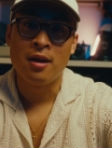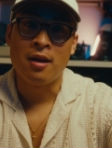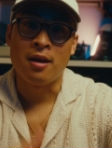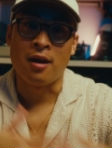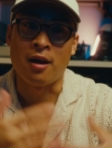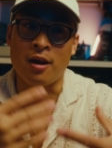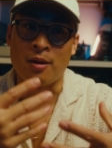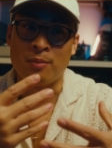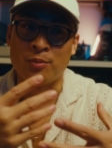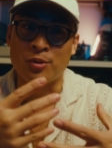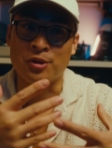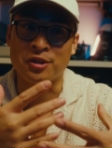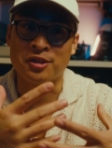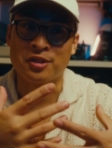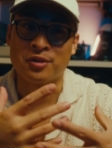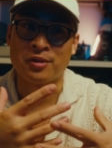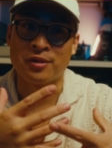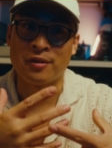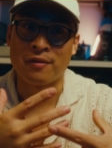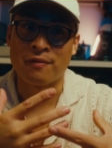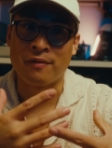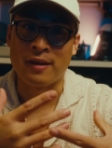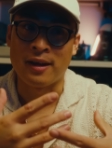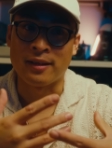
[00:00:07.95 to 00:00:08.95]

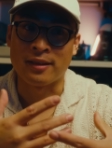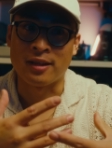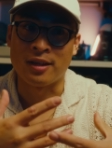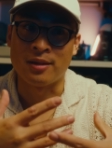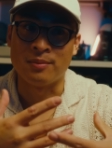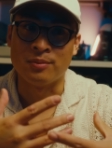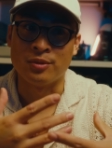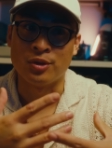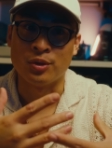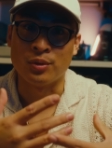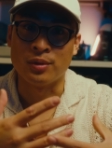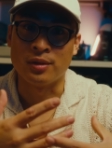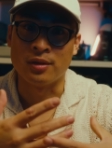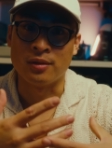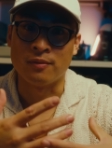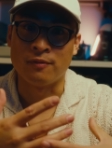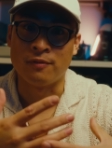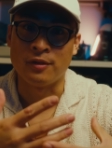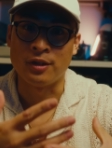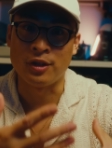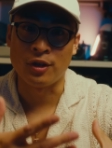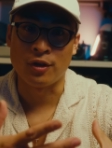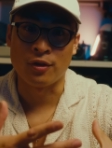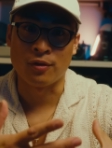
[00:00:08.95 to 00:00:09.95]
considering the fact that I'm doing a
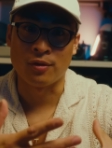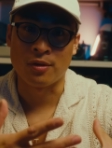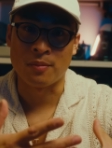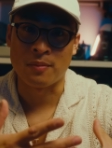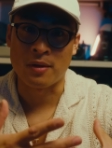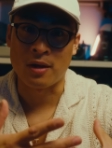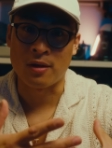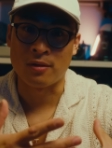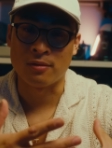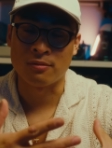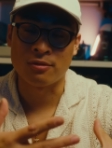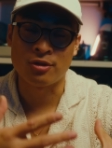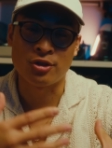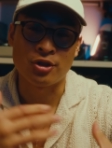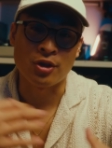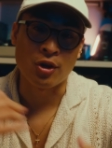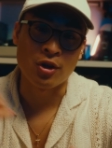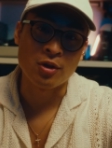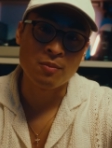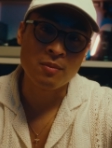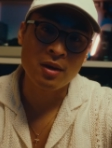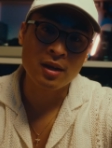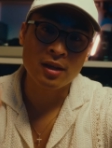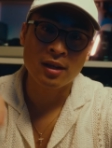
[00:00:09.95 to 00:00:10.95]
video about
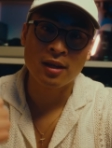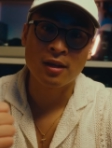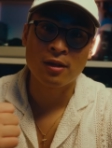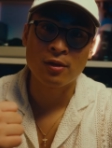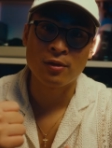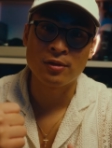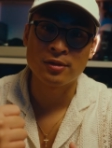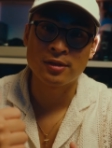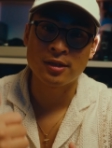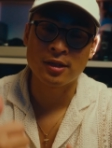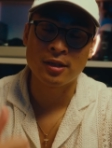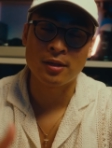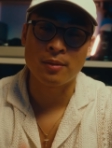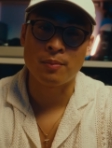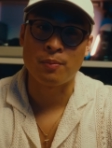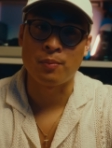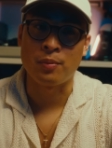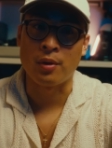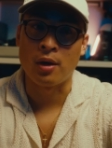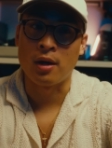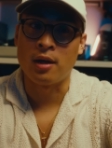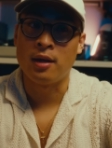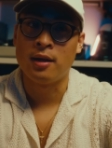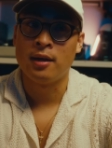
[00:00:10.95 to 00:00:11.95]
showing my gear closet,
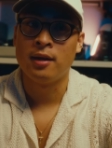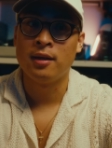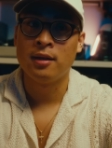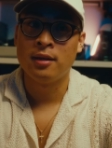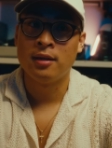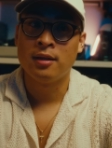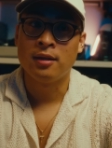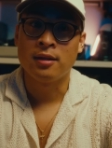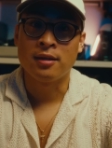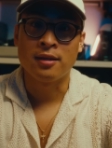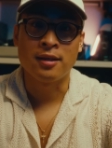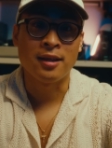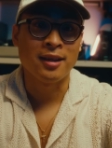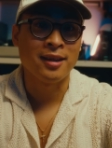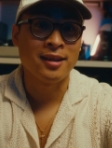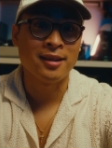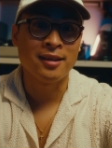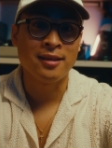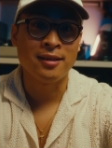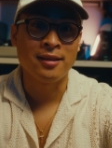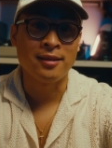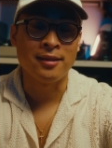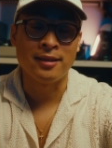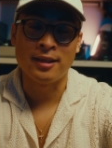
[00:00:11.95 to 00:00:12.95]
but gear
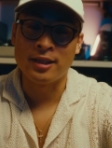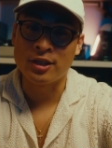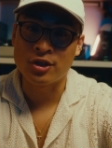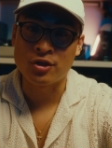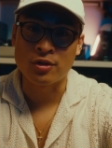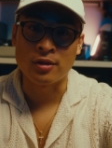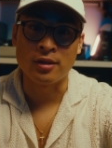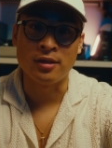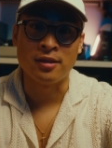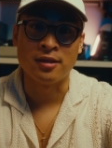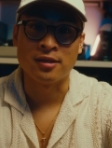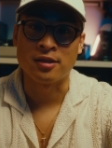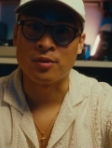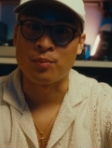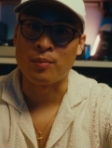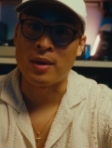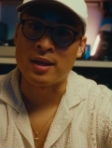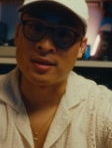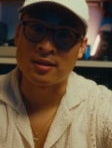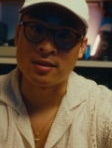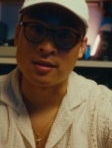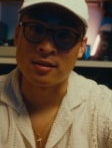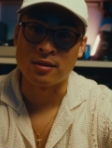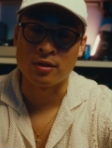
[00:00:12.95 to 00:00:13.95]
literally doesn't
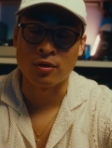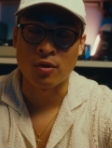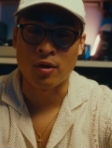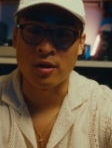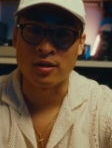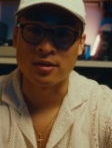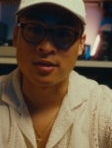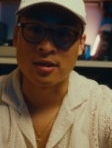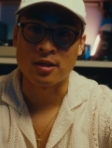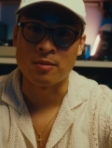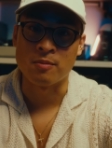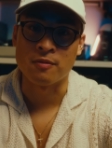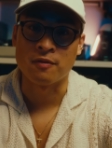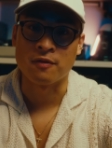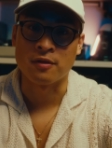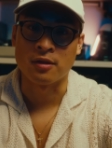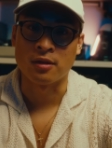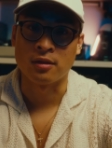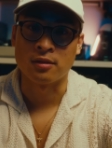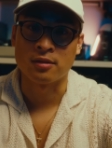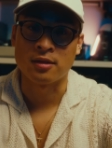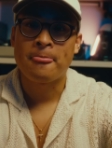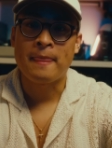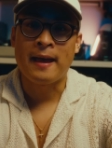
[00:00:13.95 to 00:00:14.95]
matter in the grand scheme of
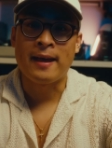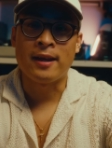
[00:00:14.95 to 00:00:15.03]
things.